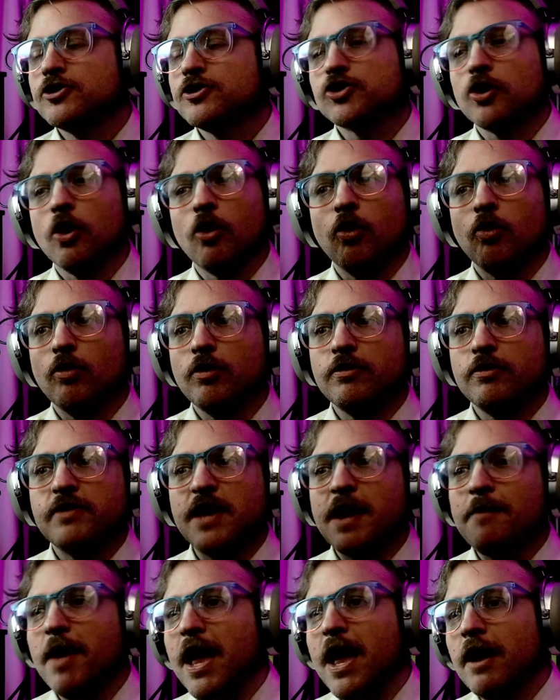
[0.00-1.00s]
So
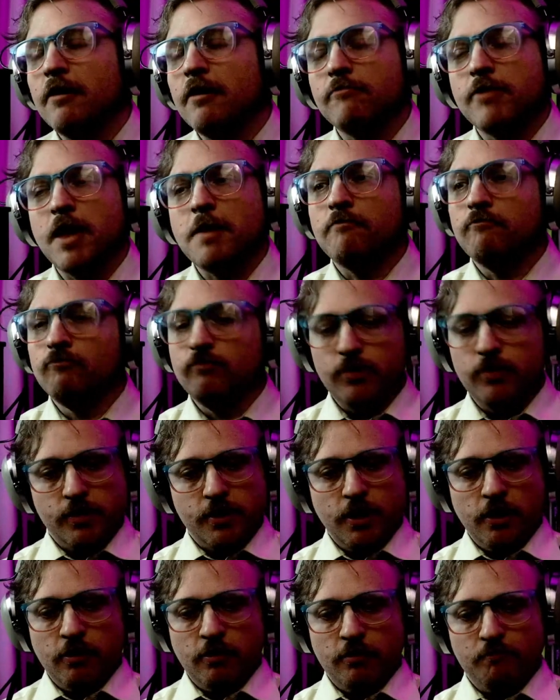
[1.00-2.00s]
they may, they,
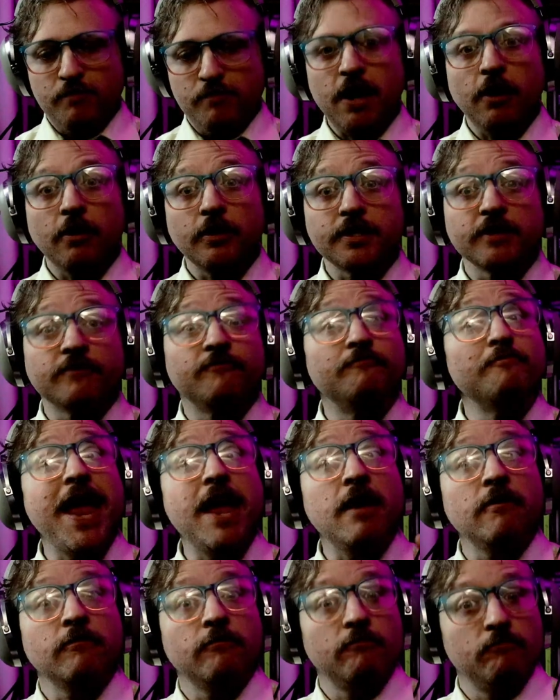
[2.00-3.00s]
their narrative
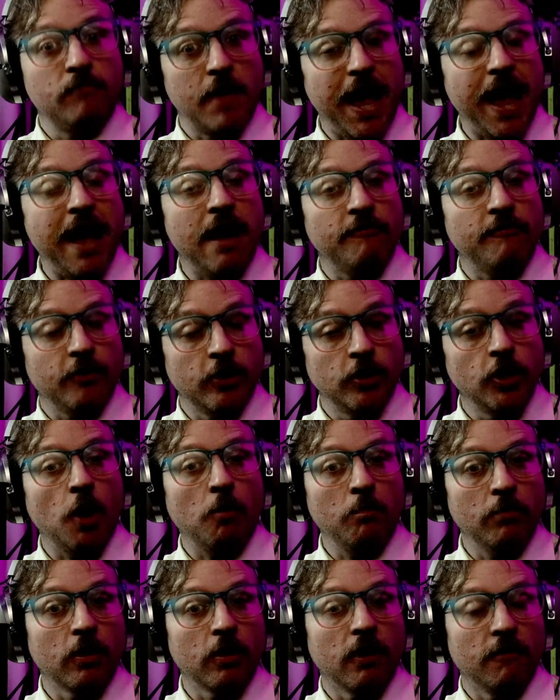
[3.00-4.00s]
may have a
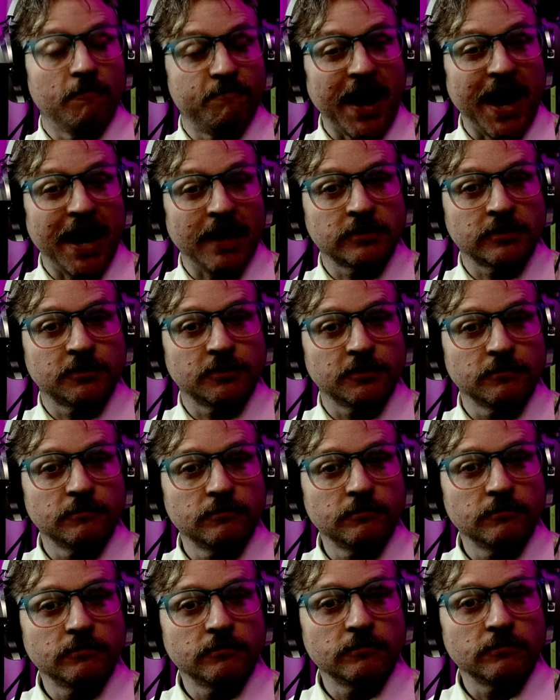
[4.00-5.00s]
number of facts,
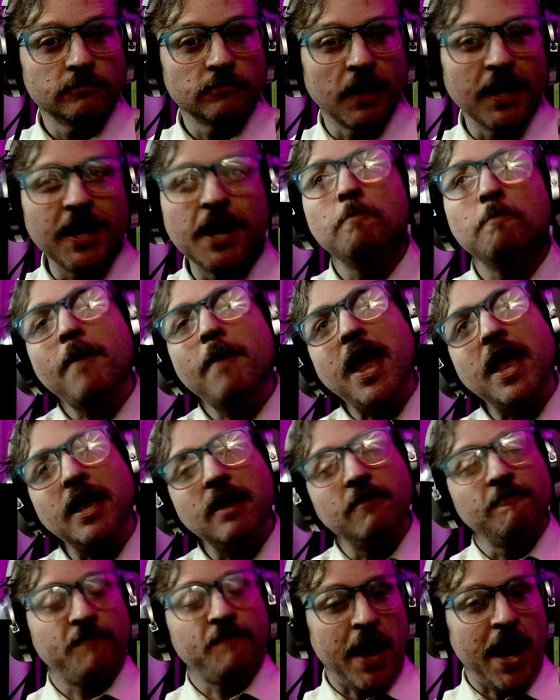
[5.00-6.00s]
right? It may,
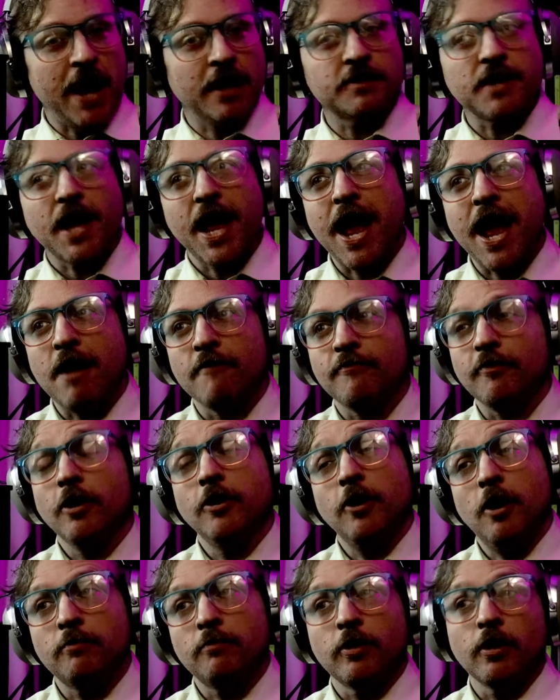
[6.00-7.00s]
in fact, have a
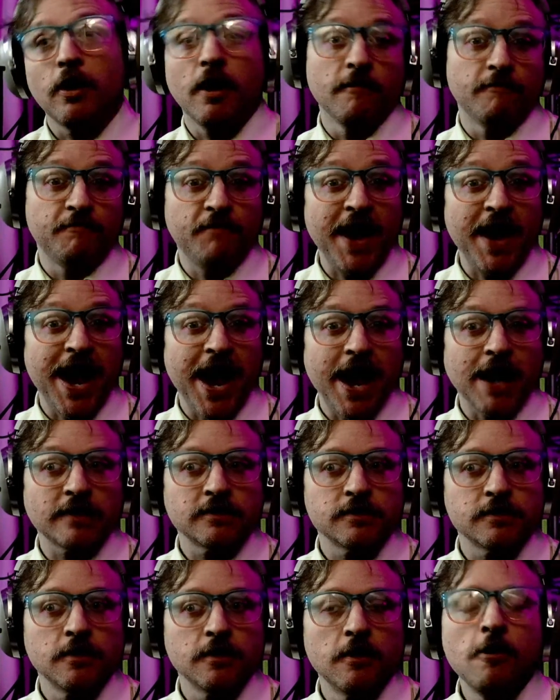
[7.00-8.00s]
number of
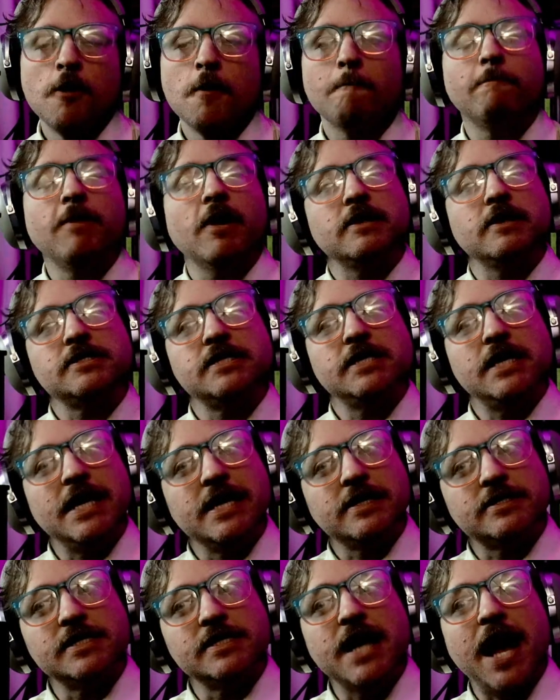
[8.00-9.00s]
facts, but it's,
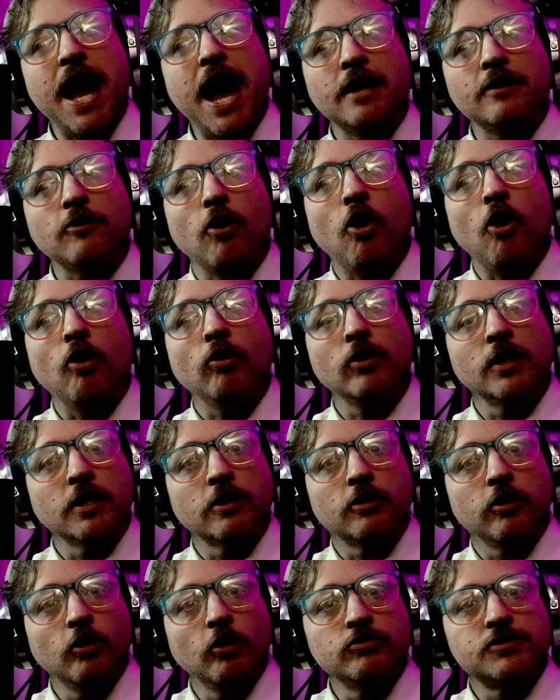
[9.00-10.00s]
it's not
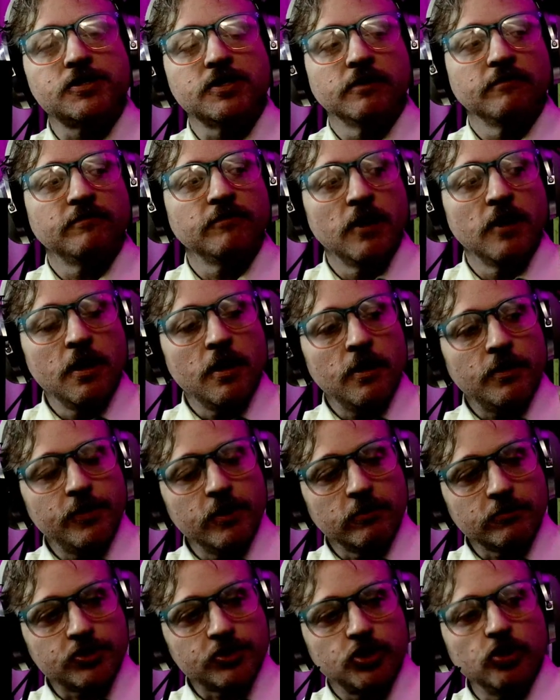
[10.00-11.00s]
all-inclusive.
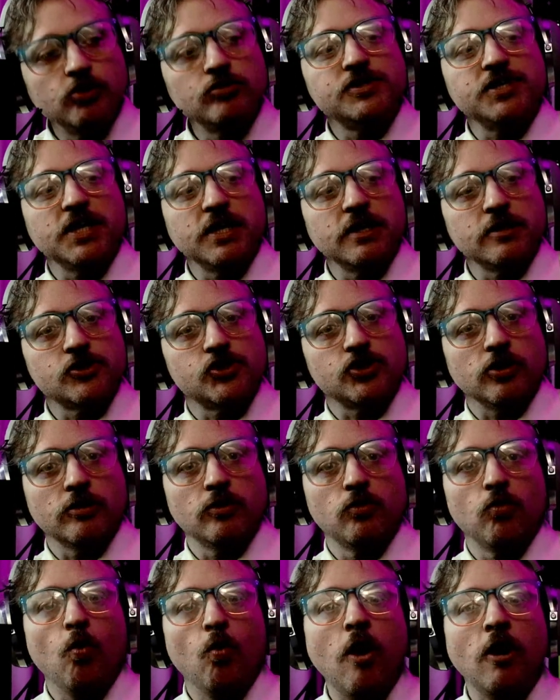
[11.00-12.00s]
They're choosing
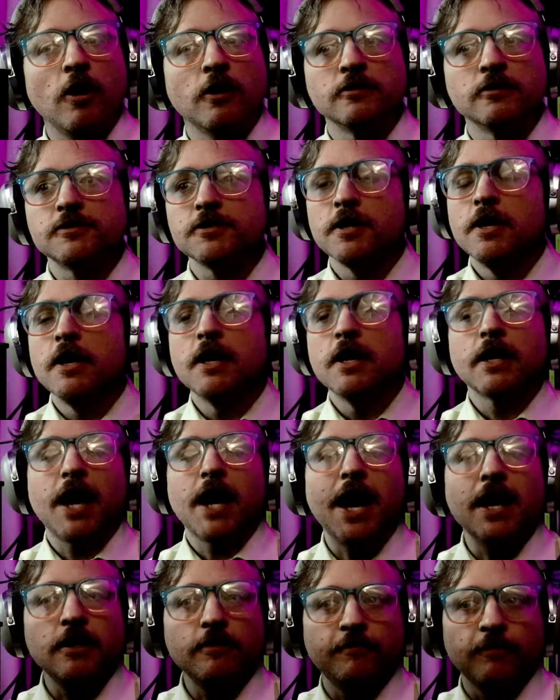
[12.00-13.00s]
certain ones.
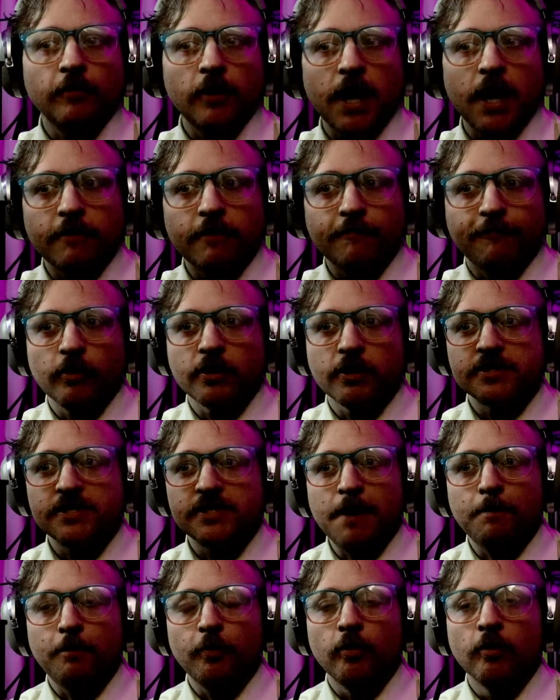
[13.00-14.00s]
Kind of like, for
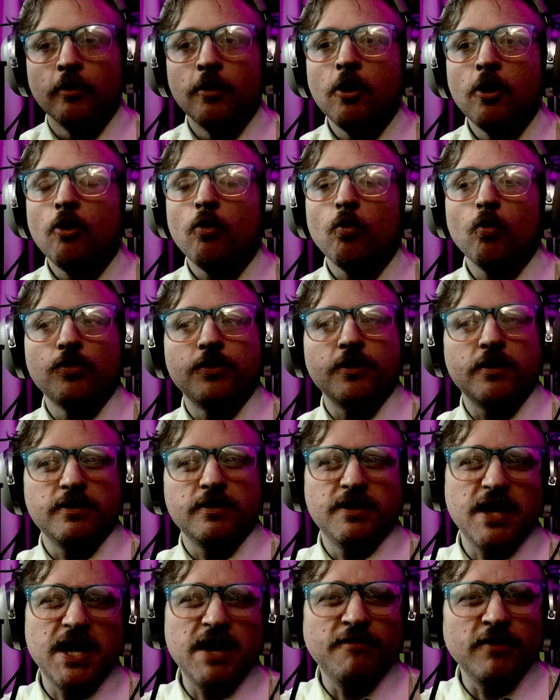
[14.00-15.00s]
example,
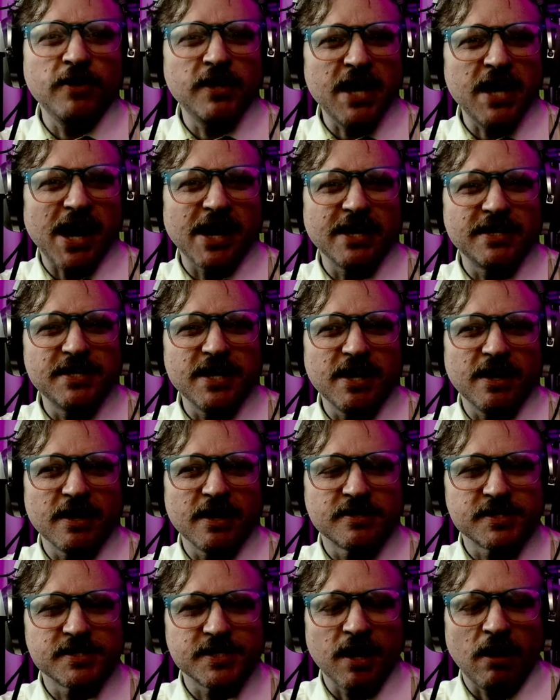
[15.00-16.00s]
the, even the idea
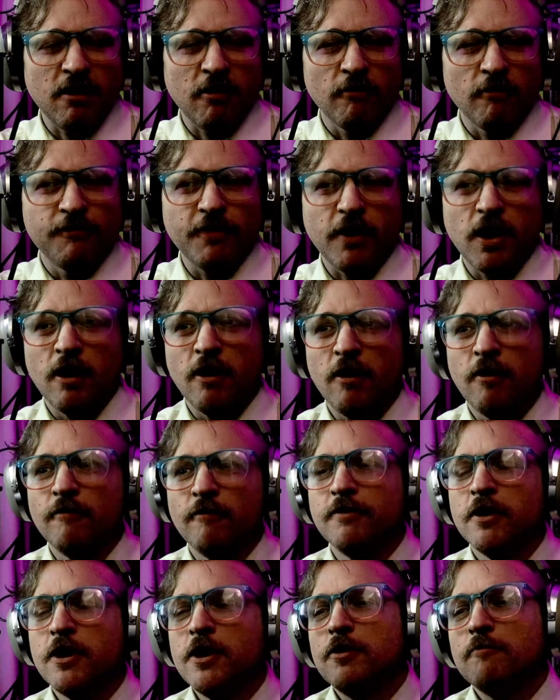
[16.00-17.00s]
itself
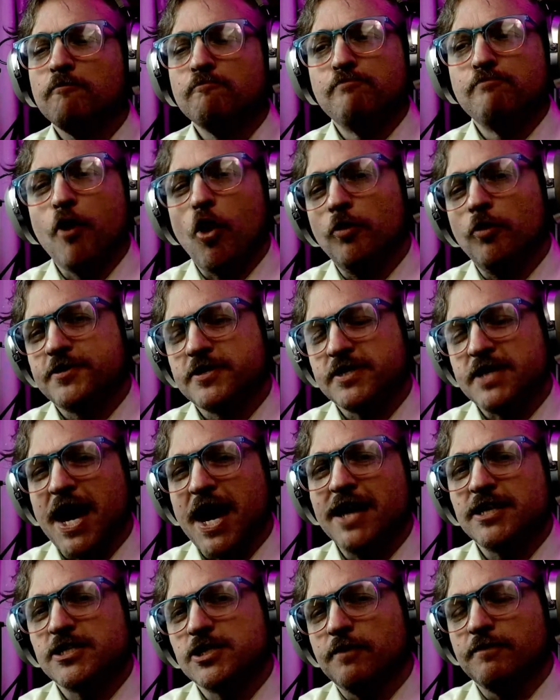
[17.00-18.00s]
of both
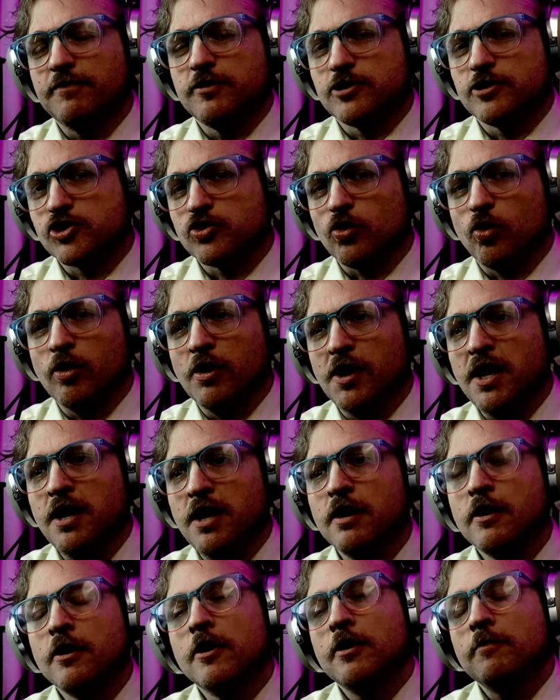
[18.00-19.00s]
sides of the story,